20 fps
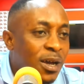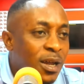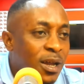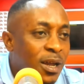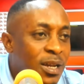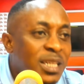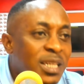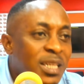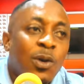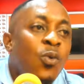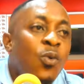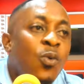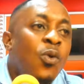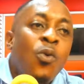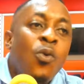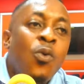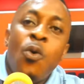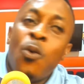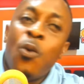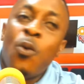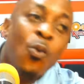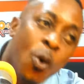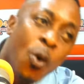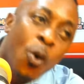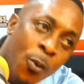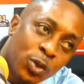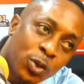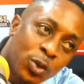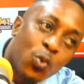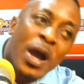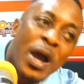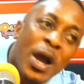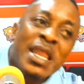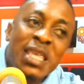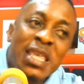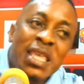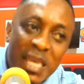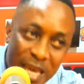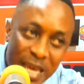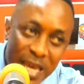That's almost 1
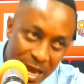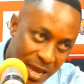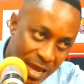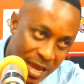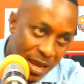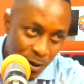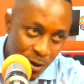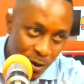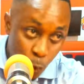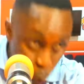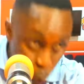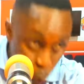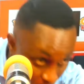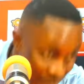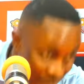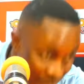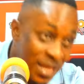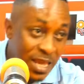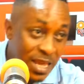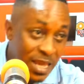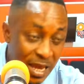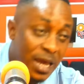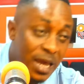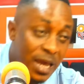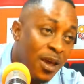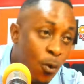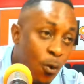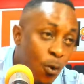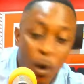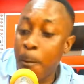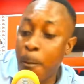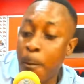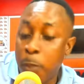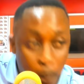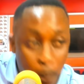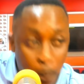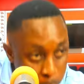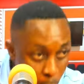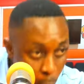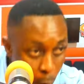year. 1 year. What
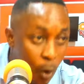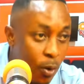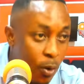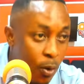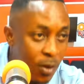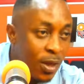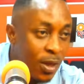bobo?